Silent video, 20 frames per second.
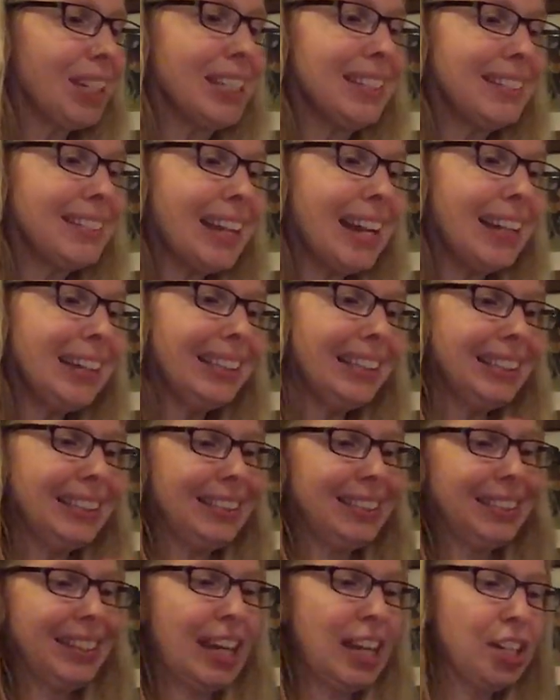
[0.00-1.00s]

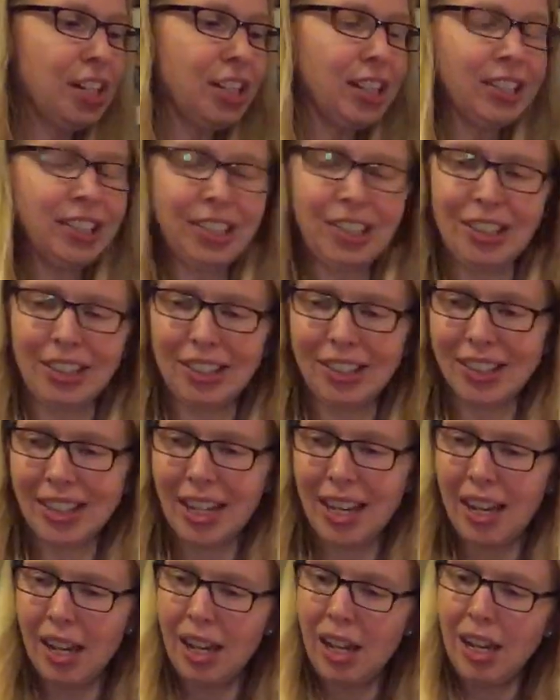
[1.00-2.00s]
Settings, characters.
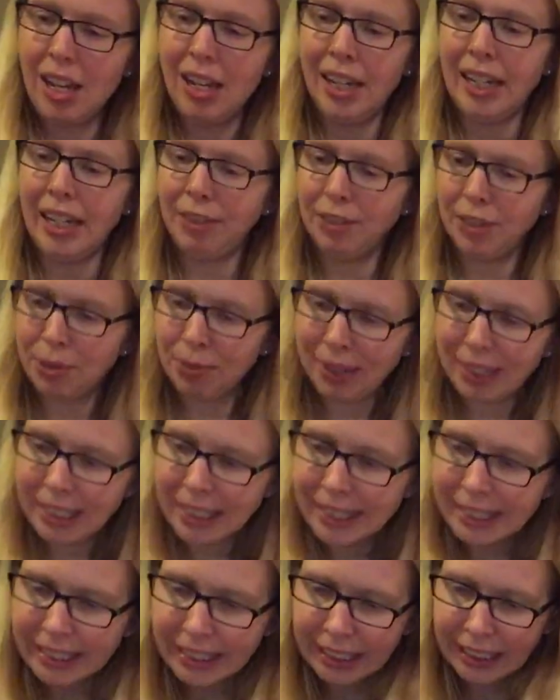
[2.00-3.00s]
If you want
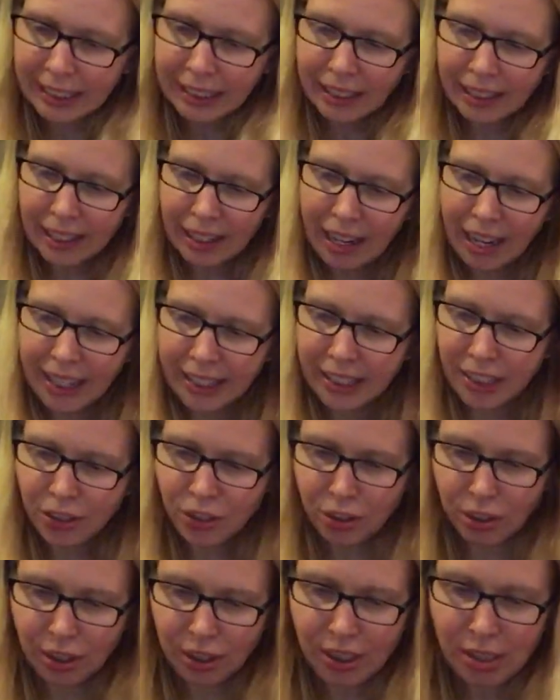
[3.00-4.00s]
to see, I can
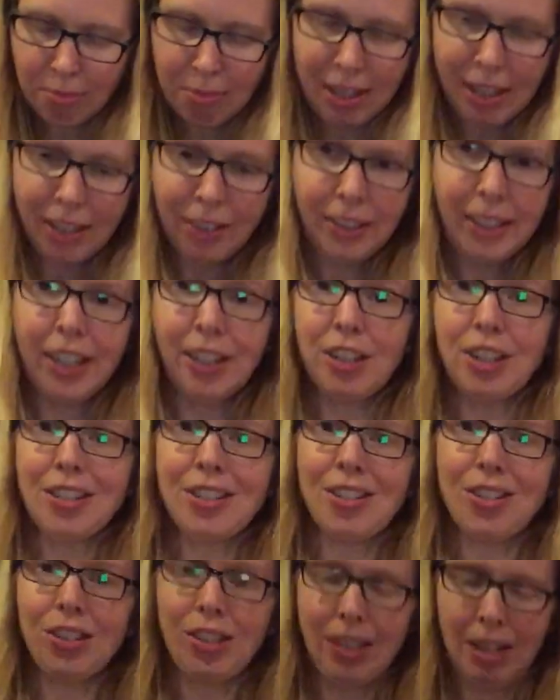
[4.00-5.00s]
show you some other
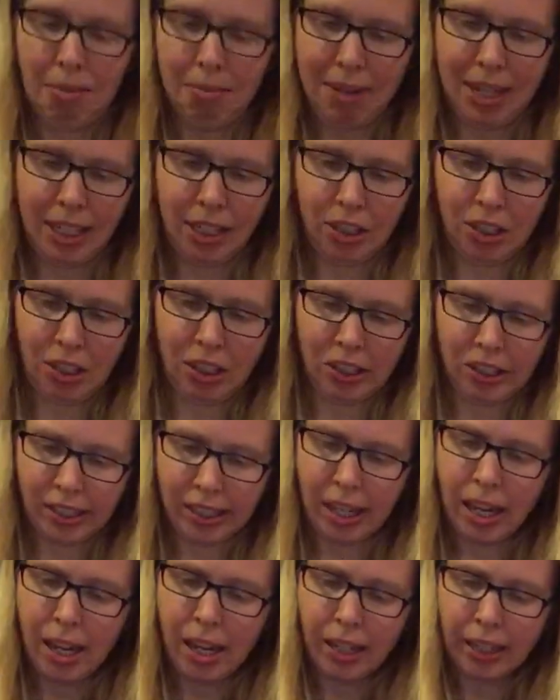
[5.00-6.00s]
characters that my
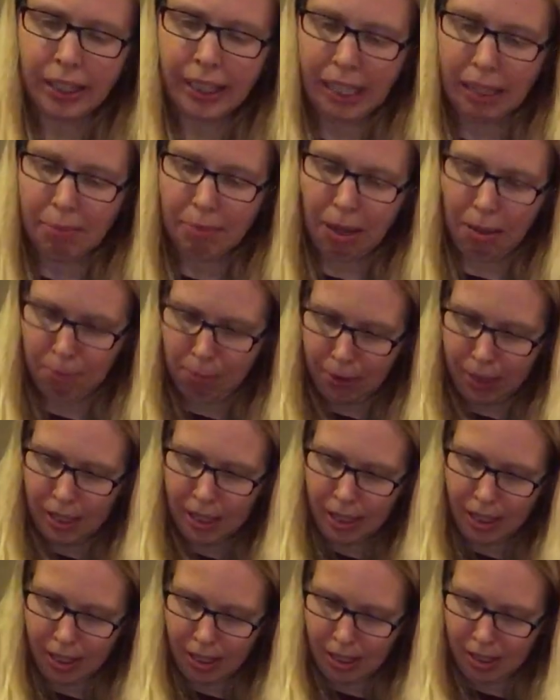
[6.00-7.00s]
girls came up
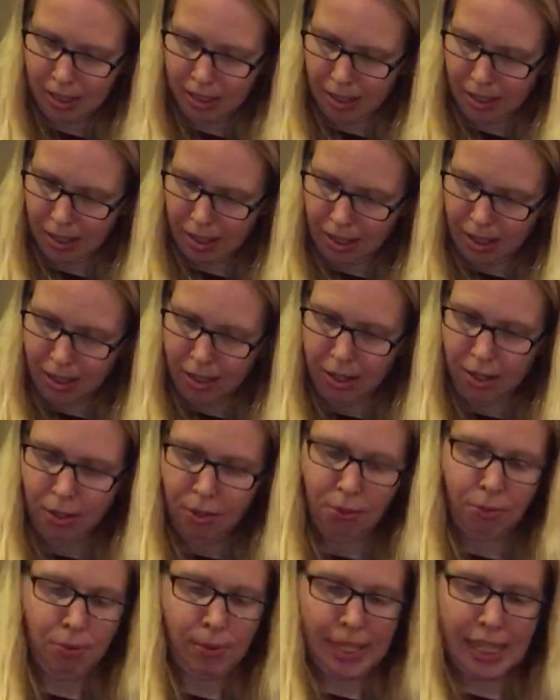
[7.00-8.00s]
with.
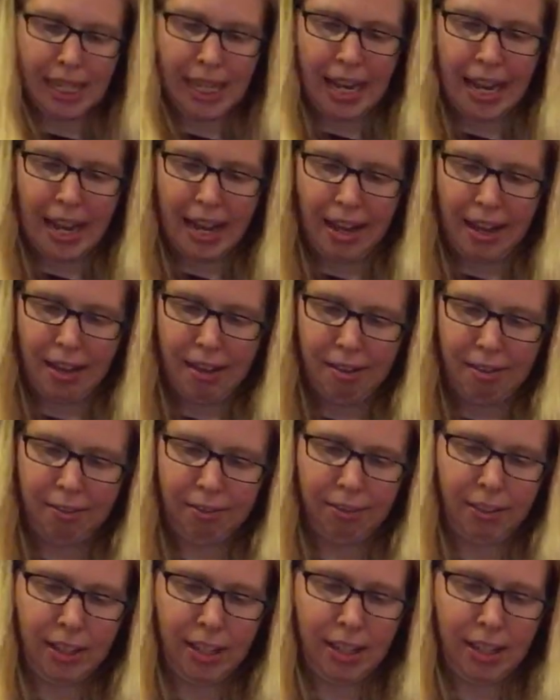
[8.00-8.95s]
We have